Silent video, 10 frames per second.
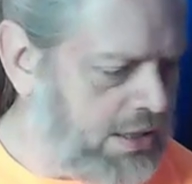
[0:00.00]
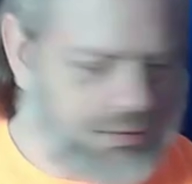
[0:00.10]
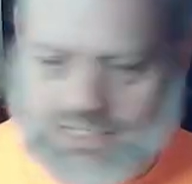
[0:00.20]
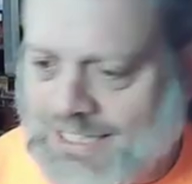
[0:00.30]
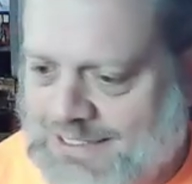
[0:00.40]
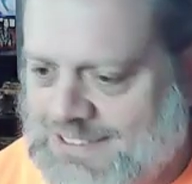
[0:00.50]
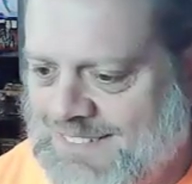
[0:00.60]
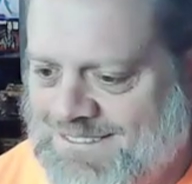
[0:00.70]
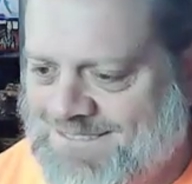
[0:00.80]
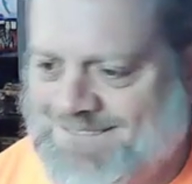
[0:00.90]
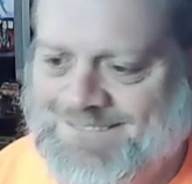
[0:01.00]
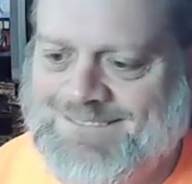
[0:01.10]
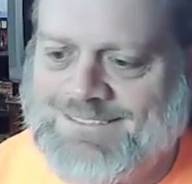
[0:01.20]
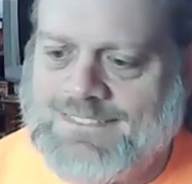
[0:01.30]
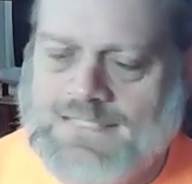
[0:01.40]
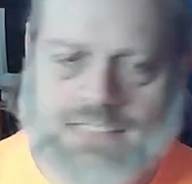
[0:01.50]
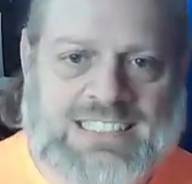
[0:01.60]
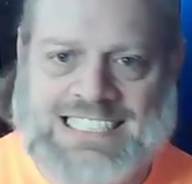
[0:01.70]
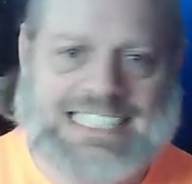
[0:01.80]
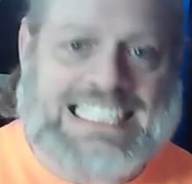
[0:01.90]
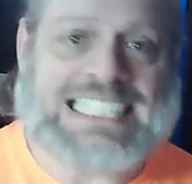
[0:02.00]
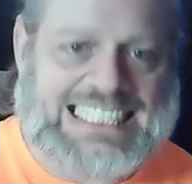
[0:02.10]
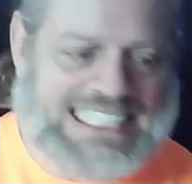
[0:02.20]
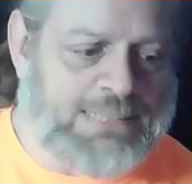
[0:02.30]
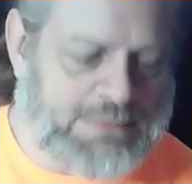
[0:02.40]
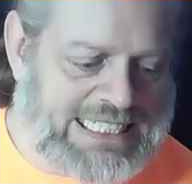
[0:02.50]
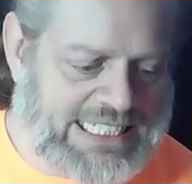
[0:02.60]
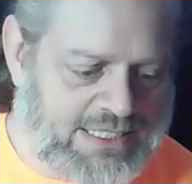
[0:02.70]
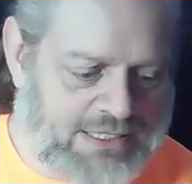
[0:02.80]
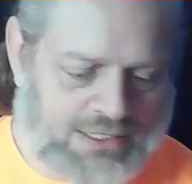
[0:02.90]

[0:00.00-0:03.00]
I wish I had. Mm, I'm gonna cut something.